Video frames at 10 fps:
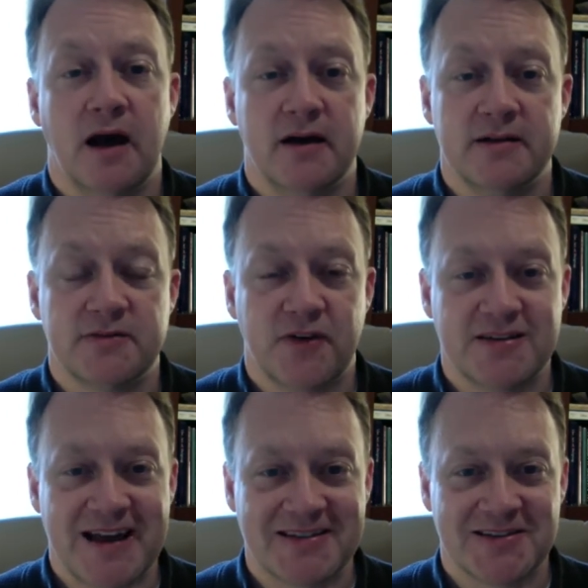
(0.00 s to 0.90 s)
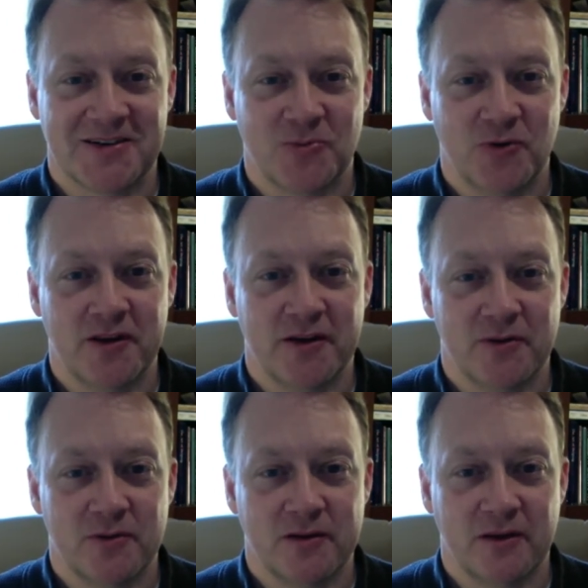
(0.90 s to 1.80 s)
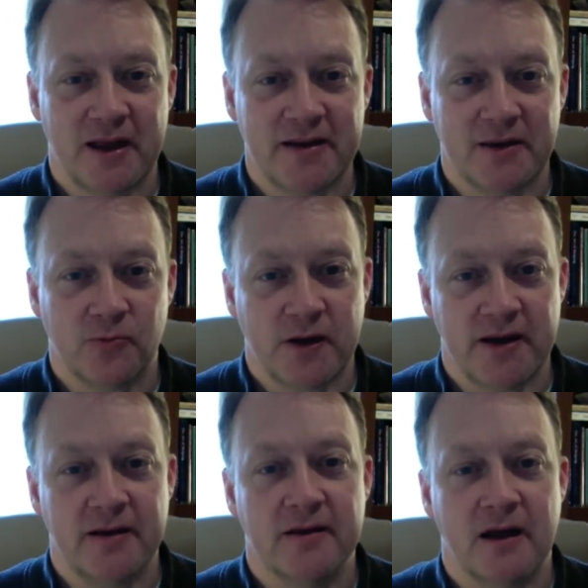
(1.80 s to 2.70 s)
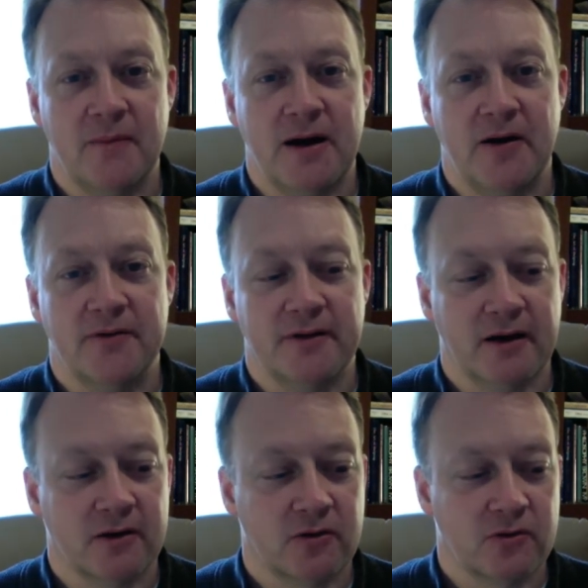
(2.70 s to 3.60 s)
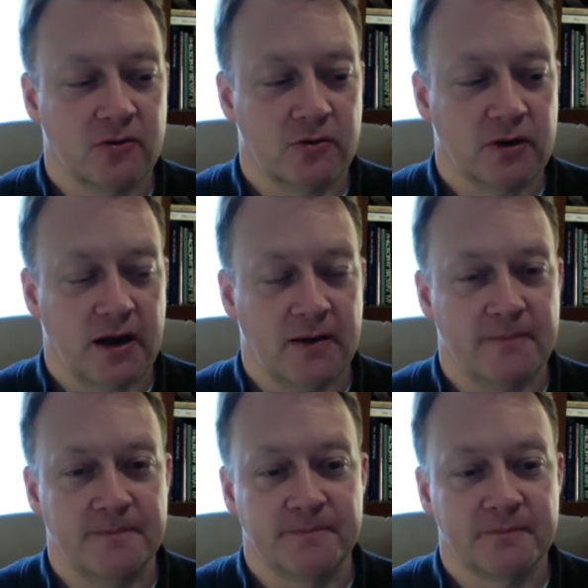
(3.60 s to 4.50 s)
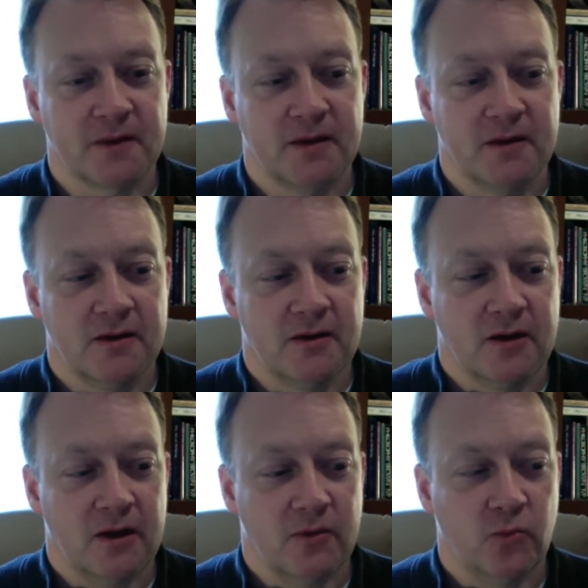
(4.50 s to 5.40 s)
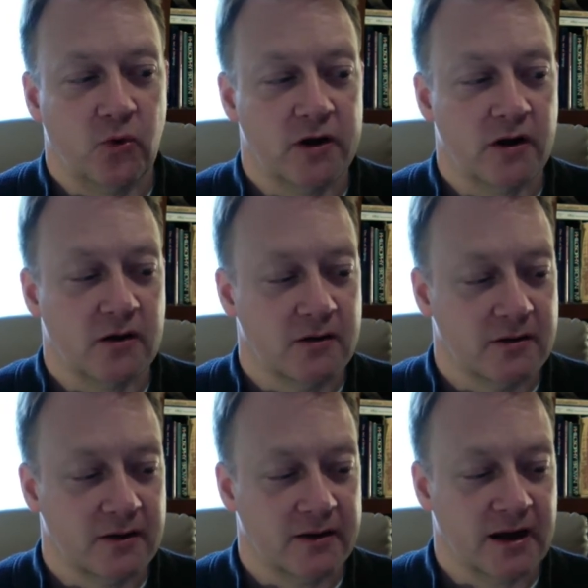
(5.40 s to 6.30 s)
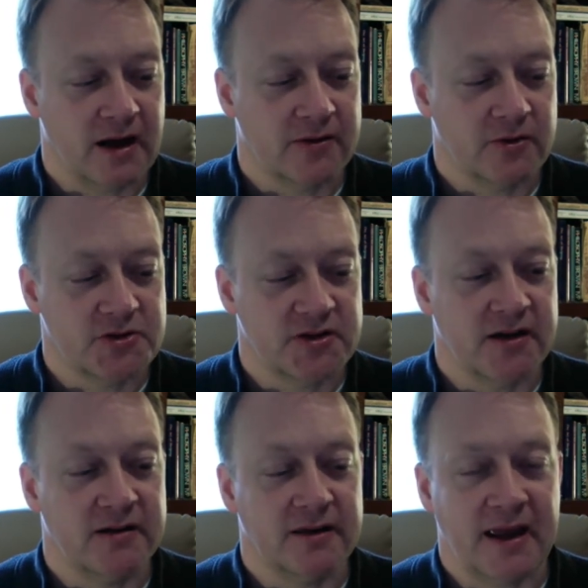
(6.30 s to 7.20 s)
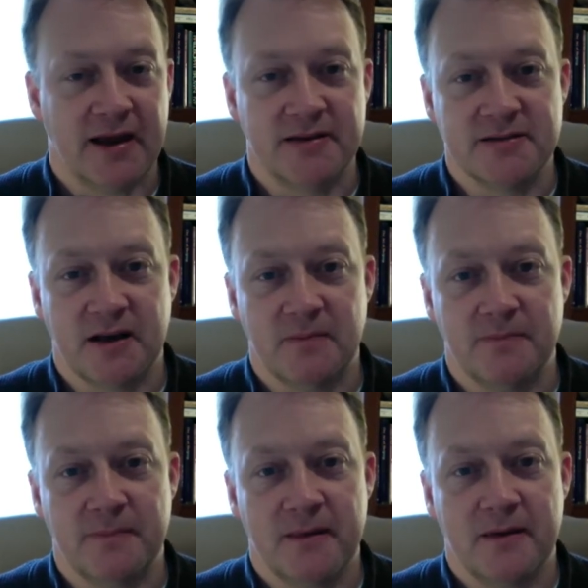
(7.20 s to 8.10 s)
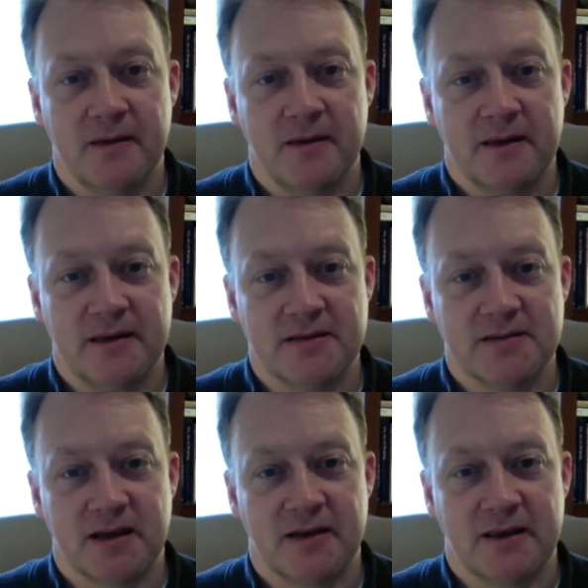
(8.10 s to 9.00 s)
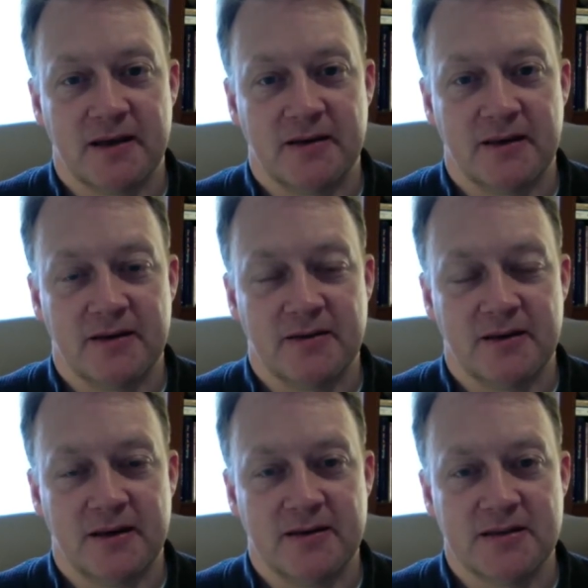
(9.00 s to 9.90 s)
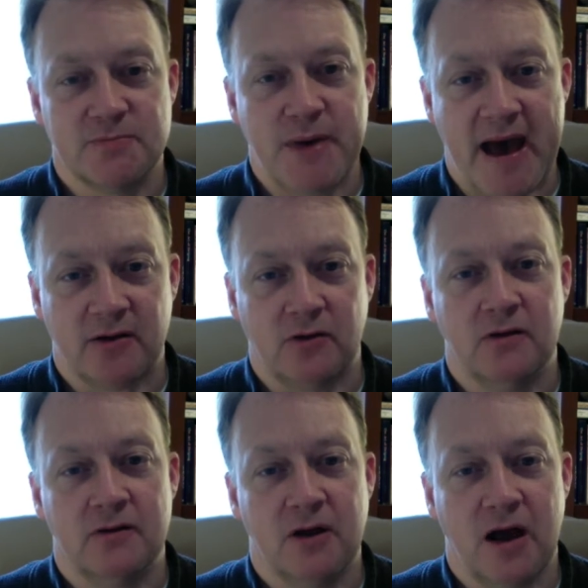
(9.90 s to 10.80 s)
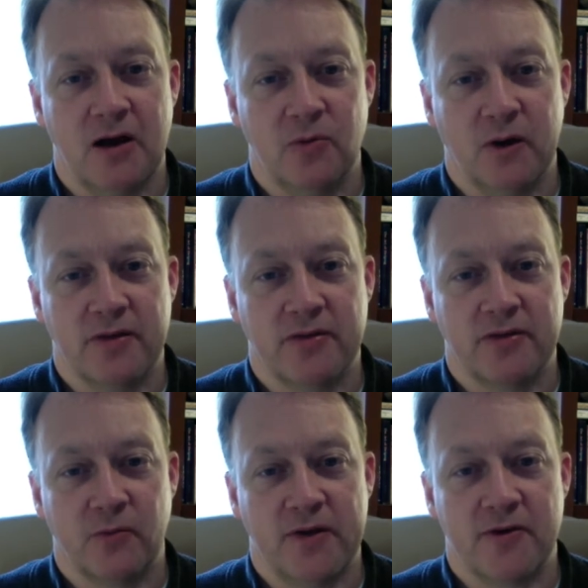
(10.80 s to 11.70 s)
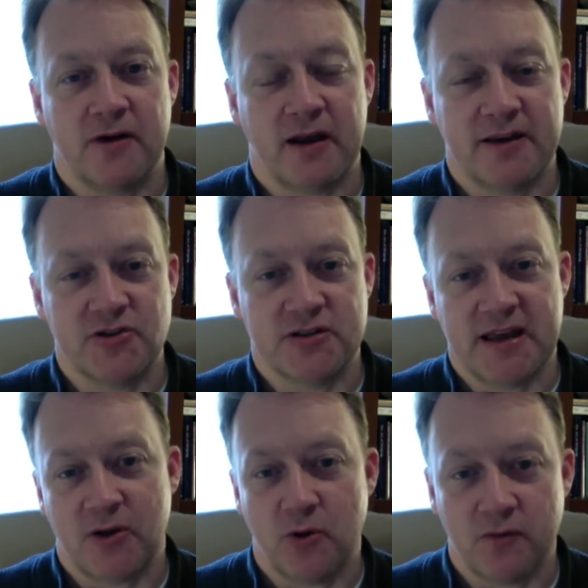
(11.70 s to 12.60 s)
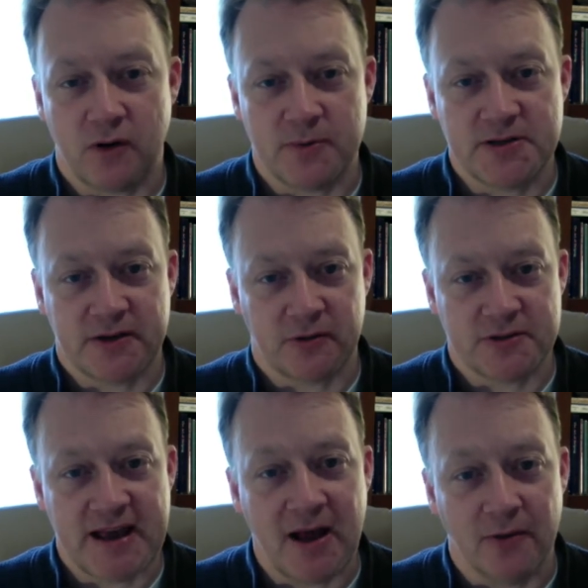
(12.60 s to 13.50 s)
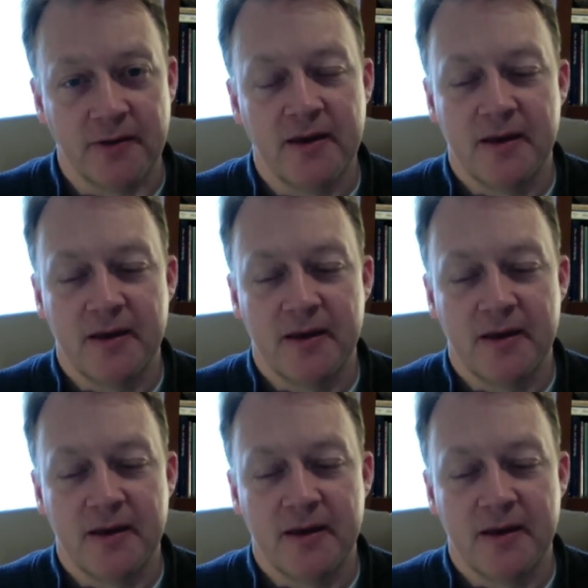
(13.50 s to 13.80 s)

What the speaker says: It's fantastic, really an enlightening read about the warrior god Krishna and his in his battle with whether or not he should take over a particular town,